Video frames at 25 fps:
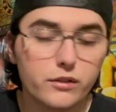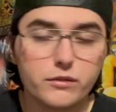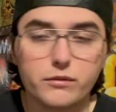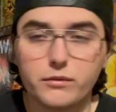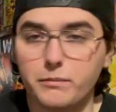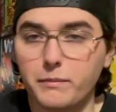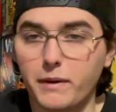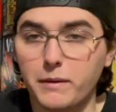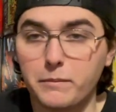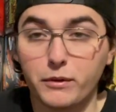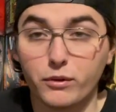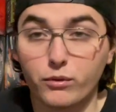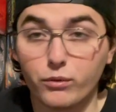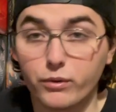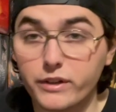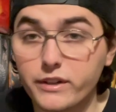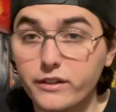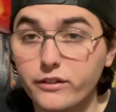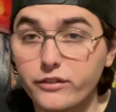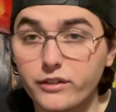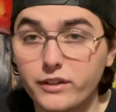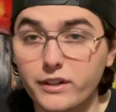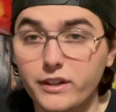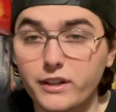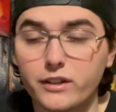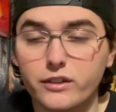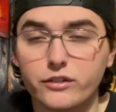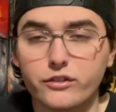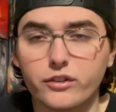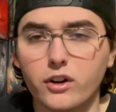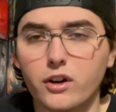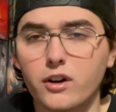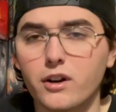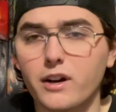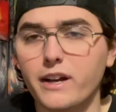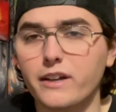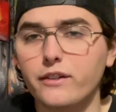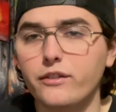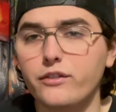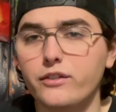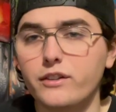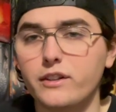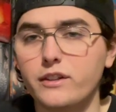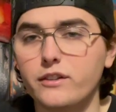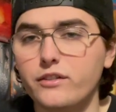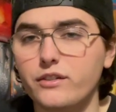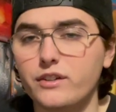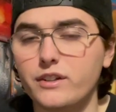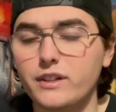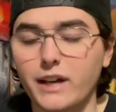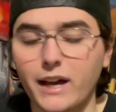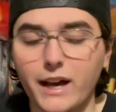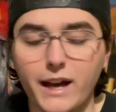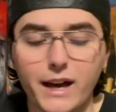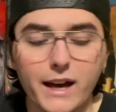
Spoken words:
It might be Ricci, it's Ricci. That's